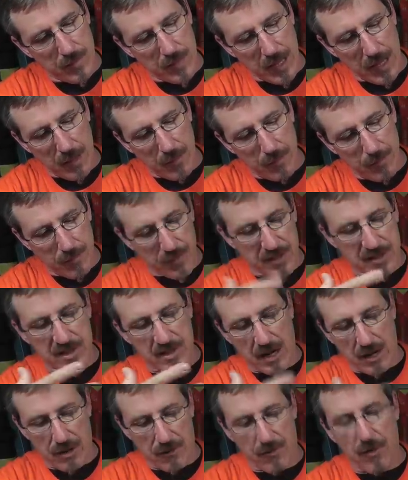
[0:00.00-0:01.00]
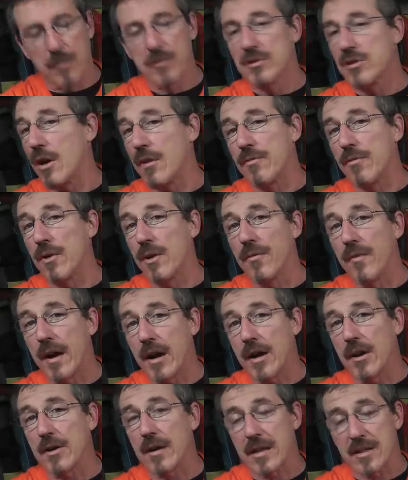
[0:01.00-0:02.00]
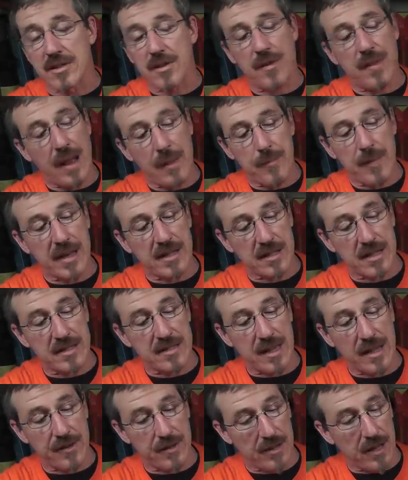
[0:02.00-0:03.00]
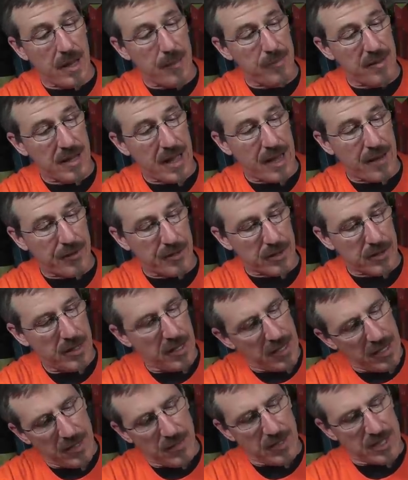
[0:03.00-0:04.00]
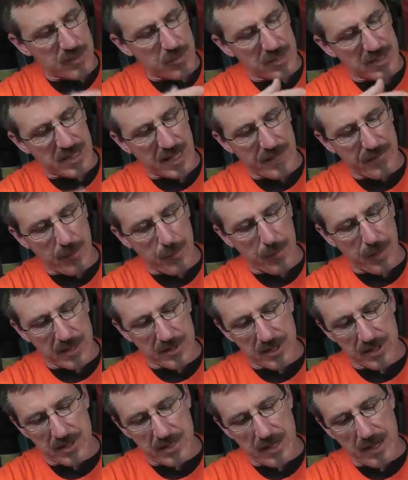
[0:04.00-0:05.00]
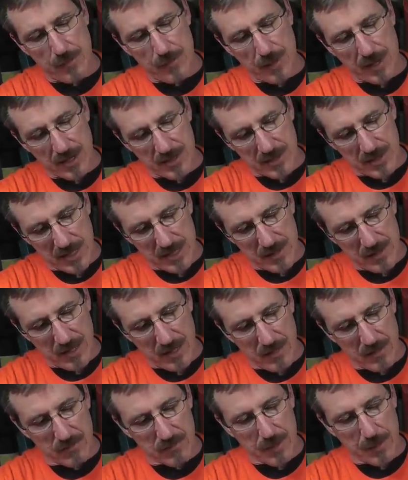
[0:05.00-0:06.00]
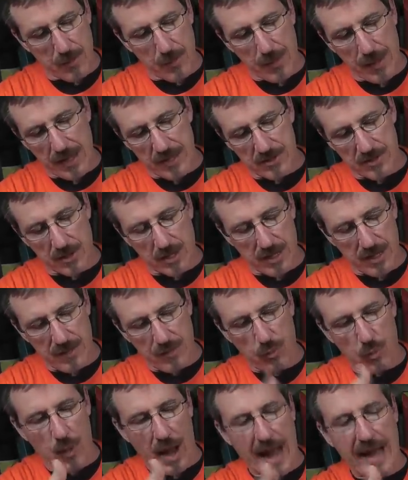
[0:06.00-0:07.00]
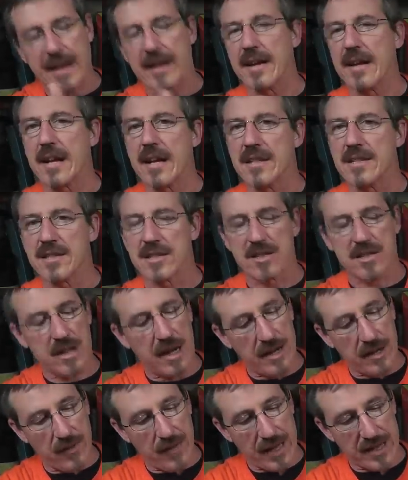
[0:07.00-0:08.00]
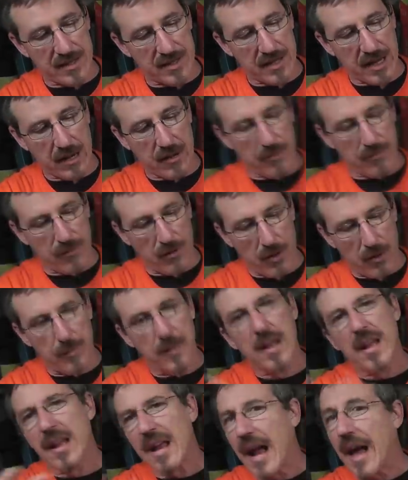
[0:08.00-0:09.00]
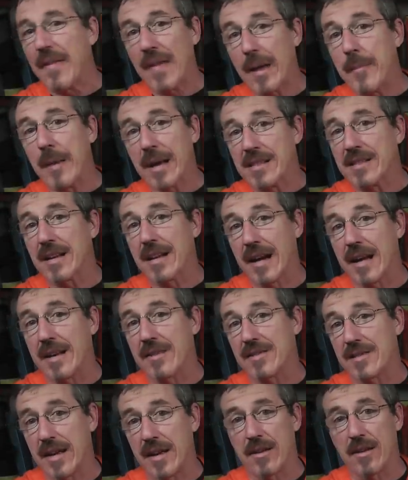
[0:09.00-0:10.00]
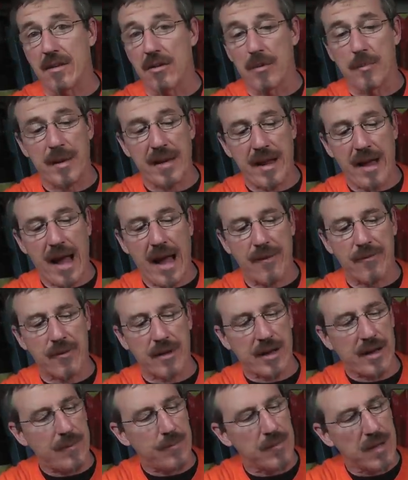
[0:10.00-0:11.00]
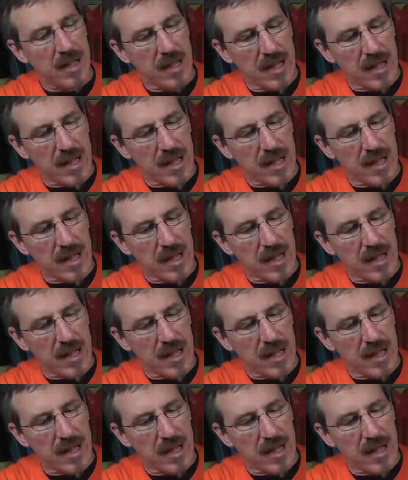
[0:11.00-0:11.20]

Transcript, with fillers: Now, the styrofoam is all full of air, and so that makes it sound a lot louder. This one's kind of a buzzy sound because these uh, rubber bands are kind of whacking against the side of that styrofoam, and that makes it kind of sound a little bit African.